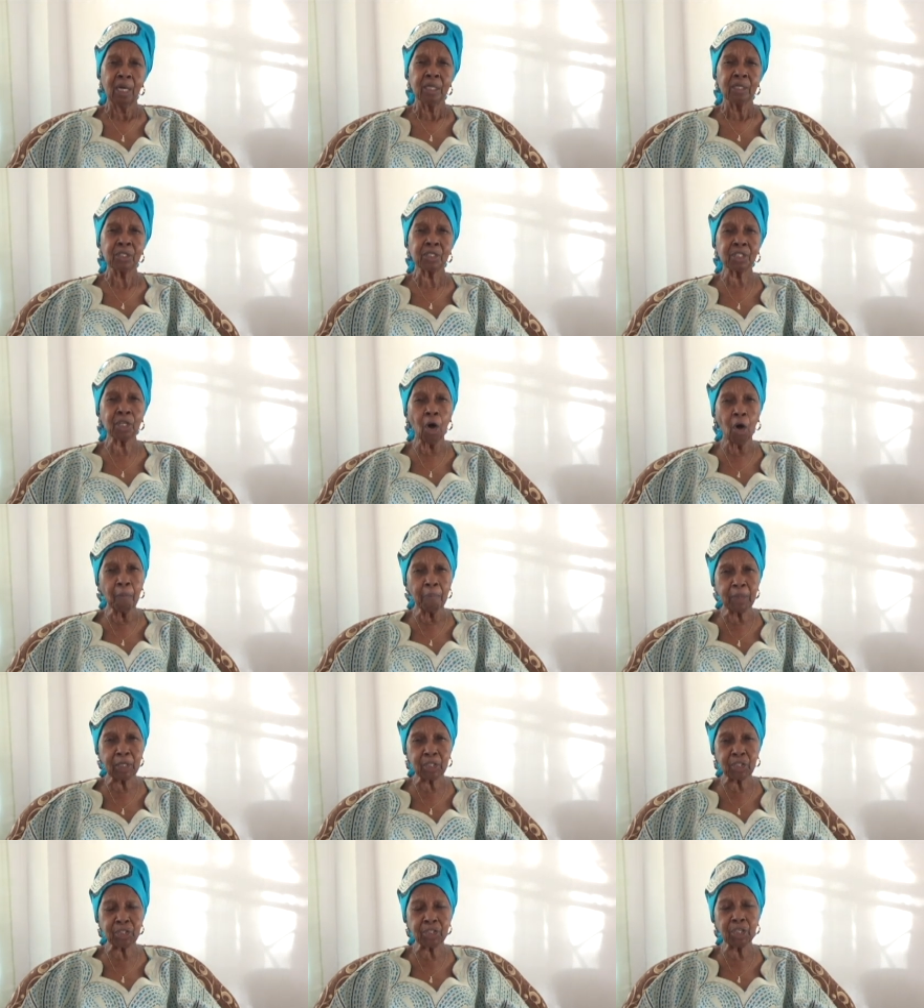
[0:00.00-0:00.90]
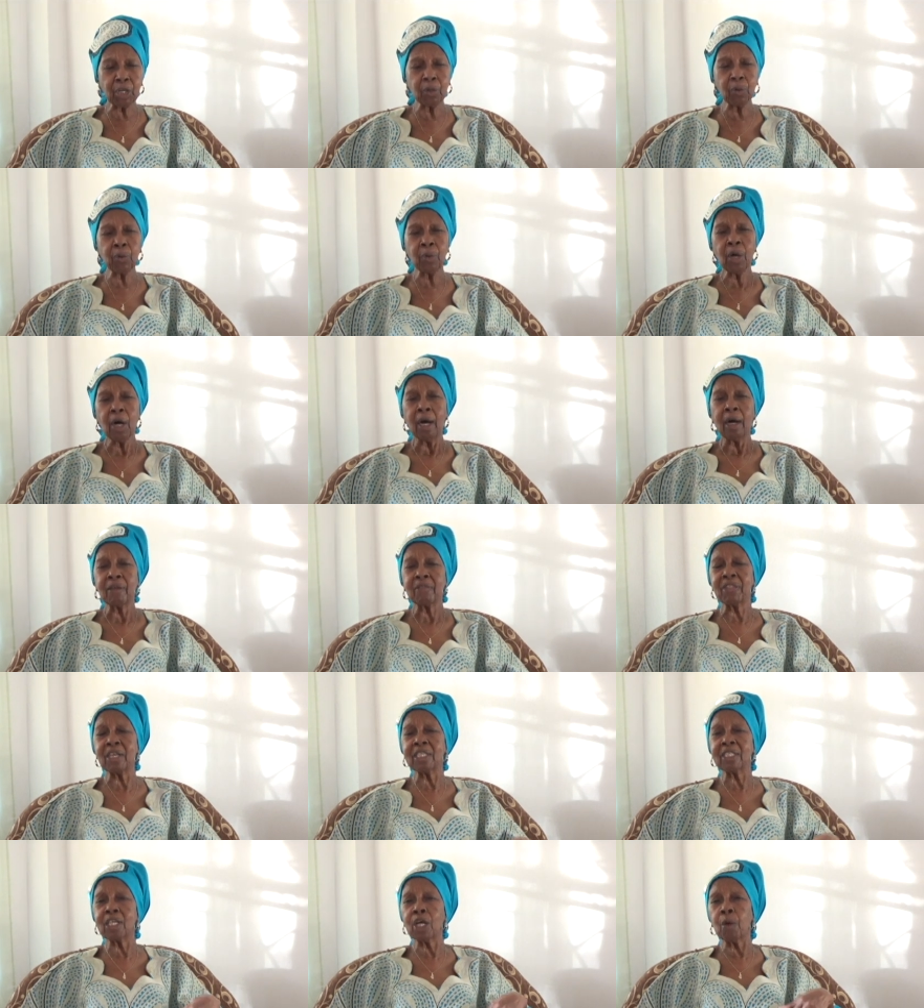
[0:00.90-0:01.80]
So much so
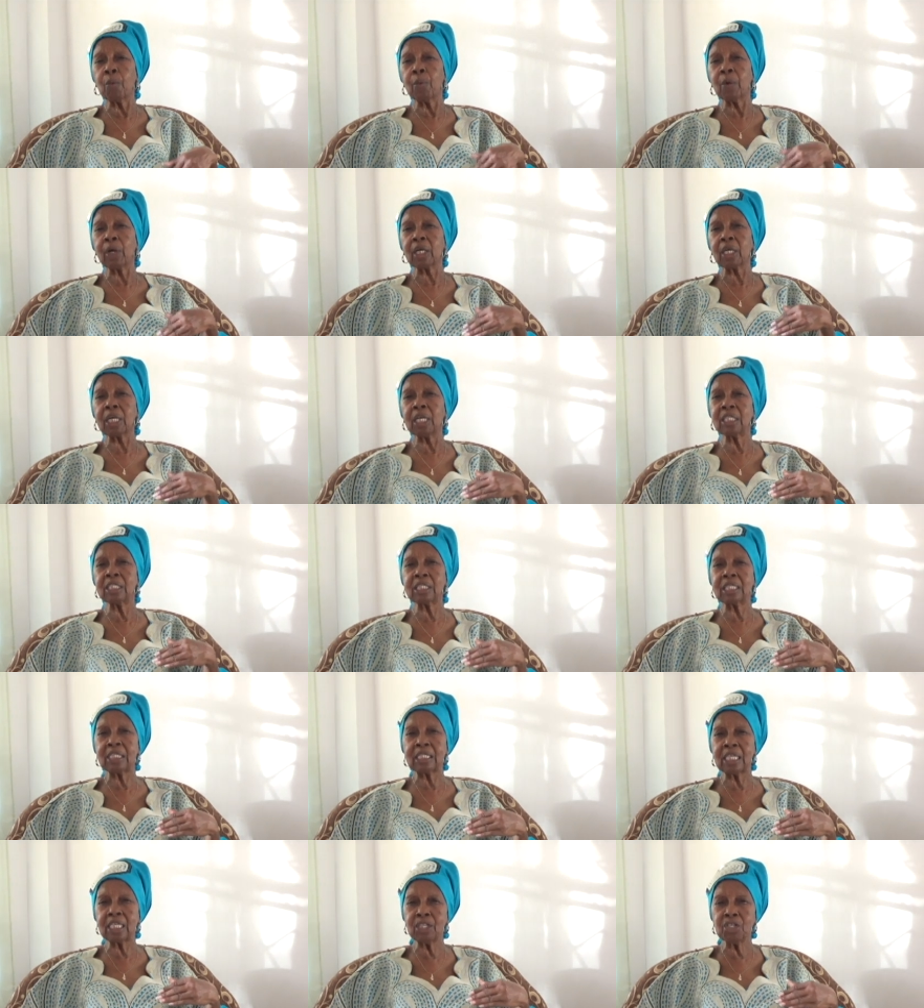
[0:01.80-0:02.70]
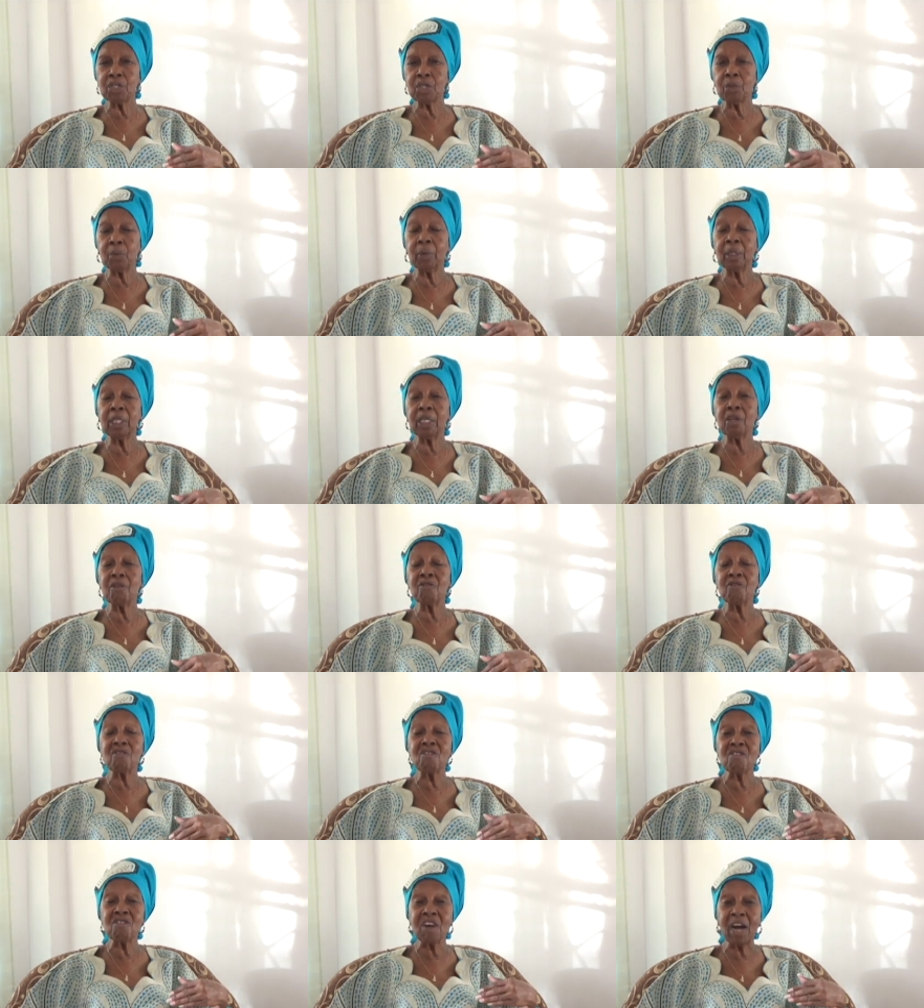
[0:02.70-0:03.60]
that they were continually
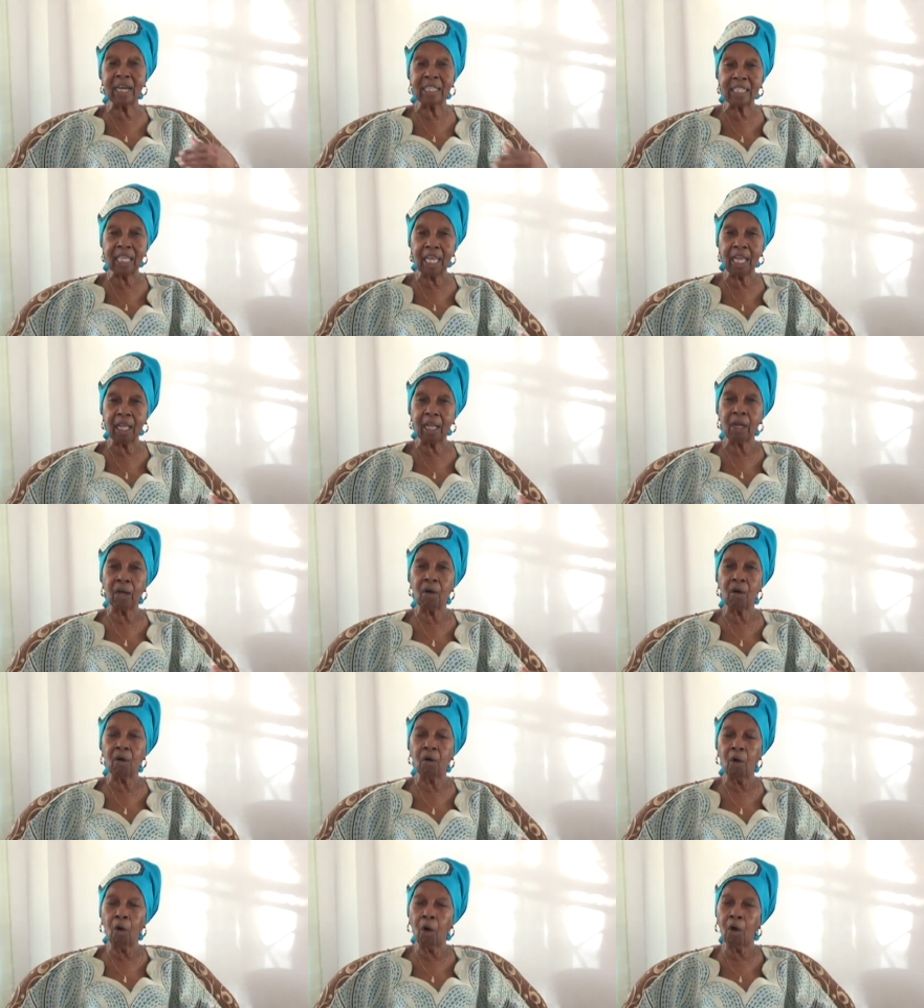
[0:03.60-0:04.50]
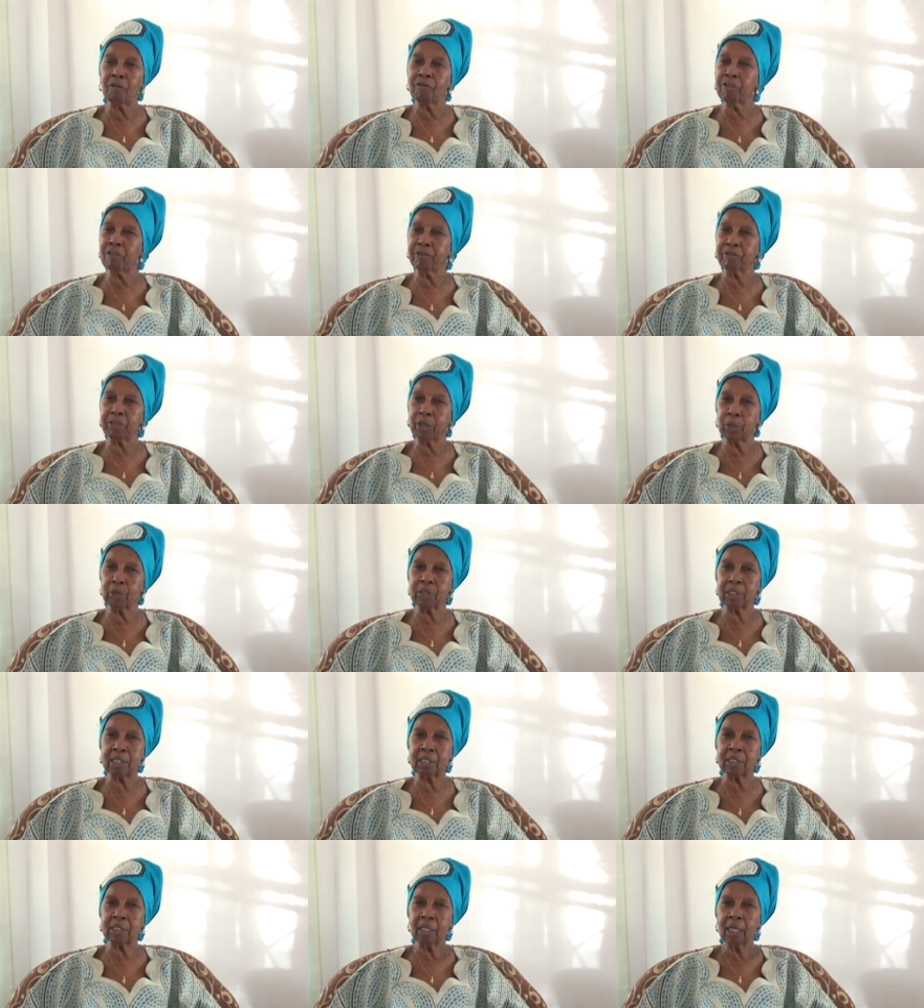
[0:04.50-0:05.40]
running off of
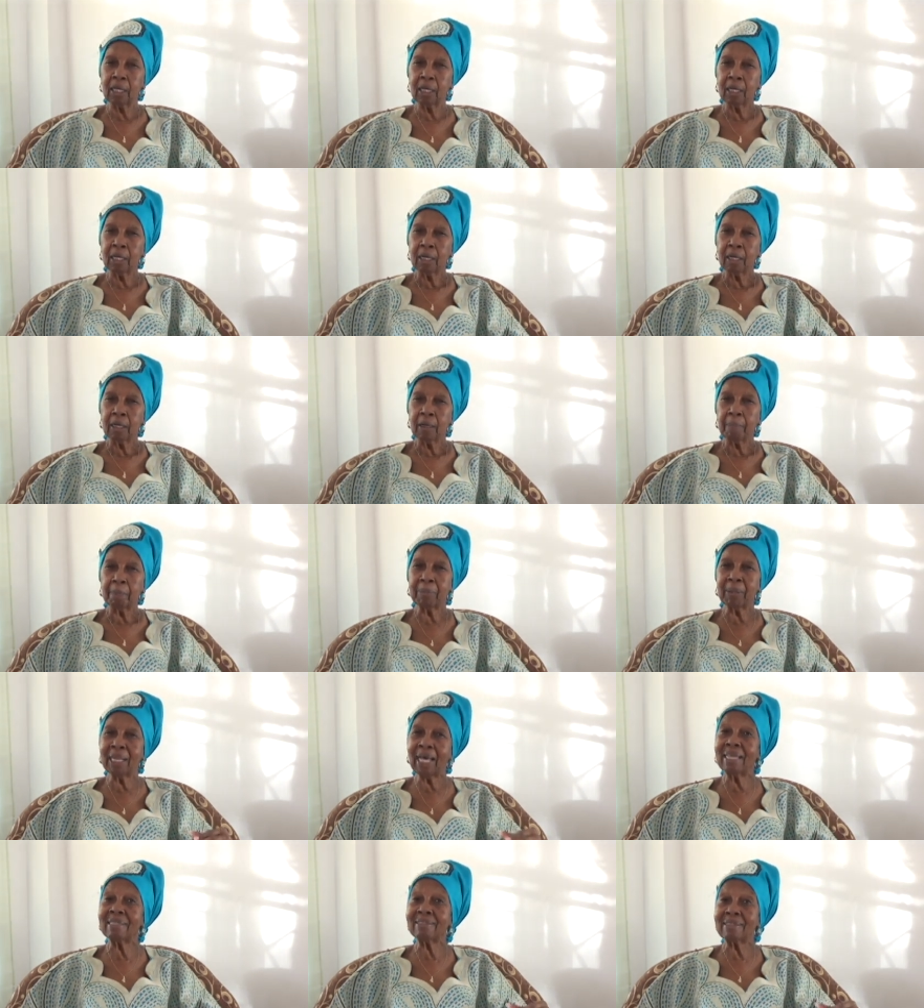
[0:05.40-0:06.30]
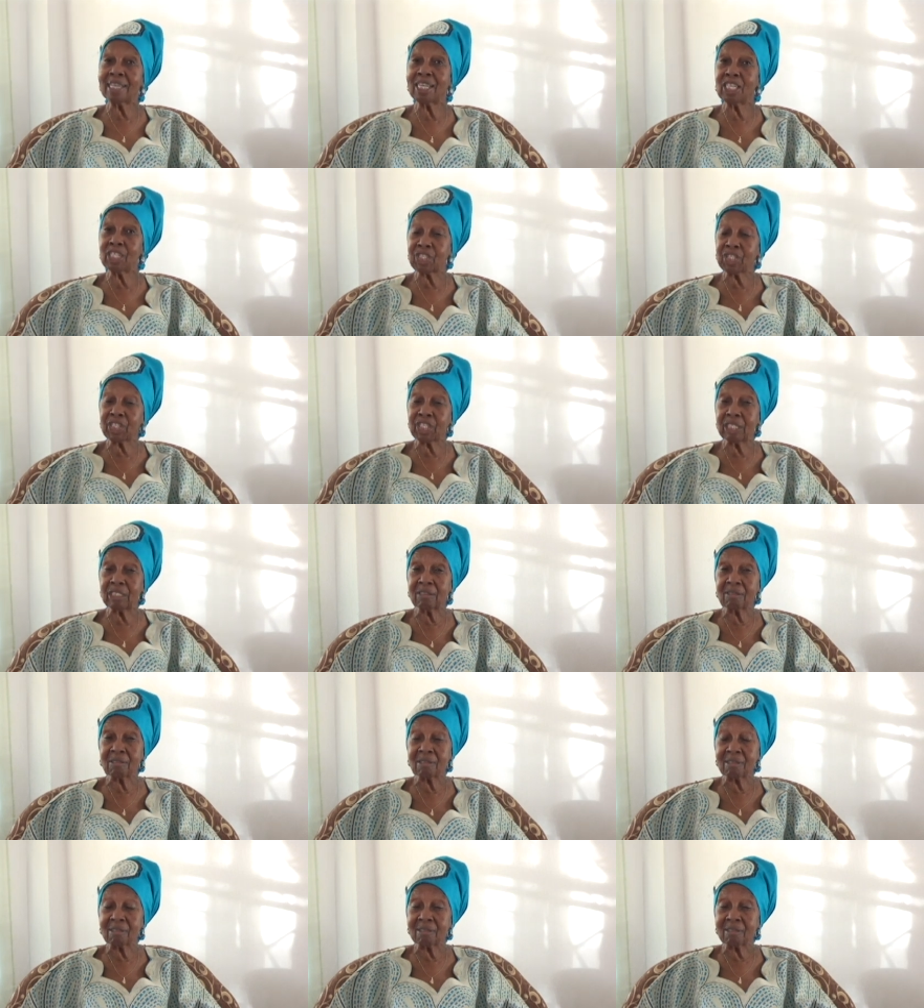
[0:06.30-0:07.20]
those
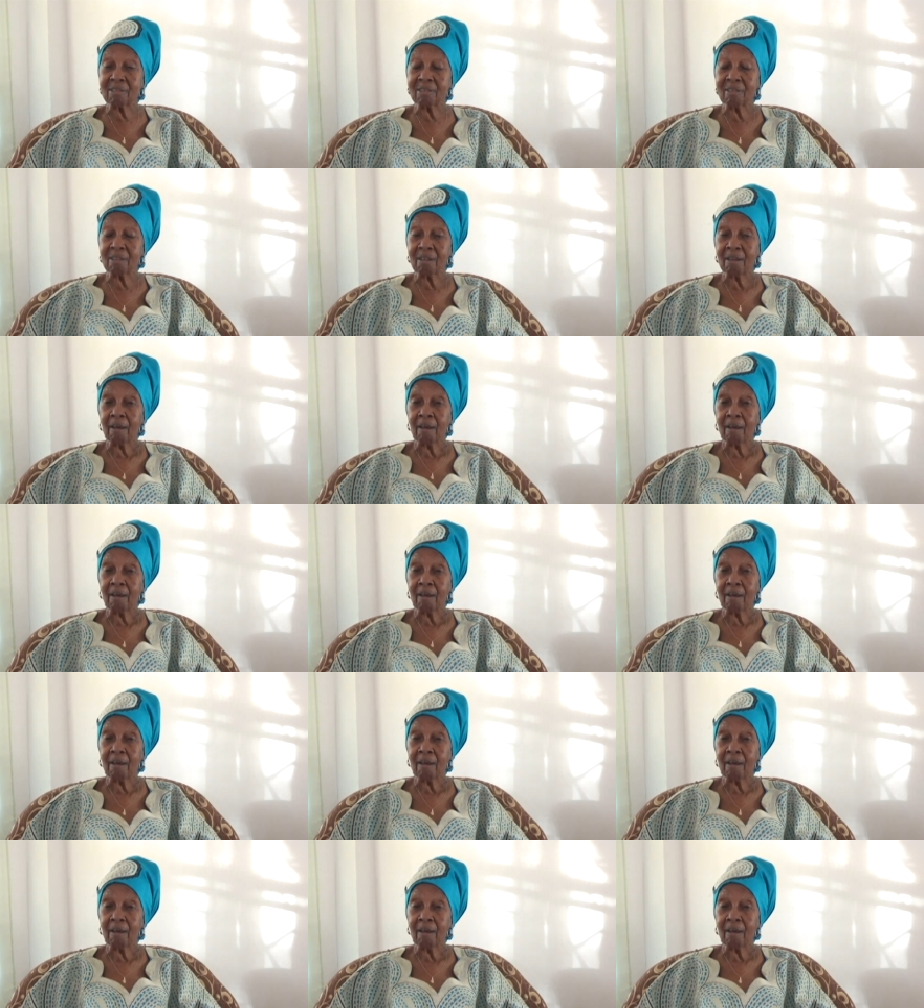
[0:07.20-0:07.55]
plantations.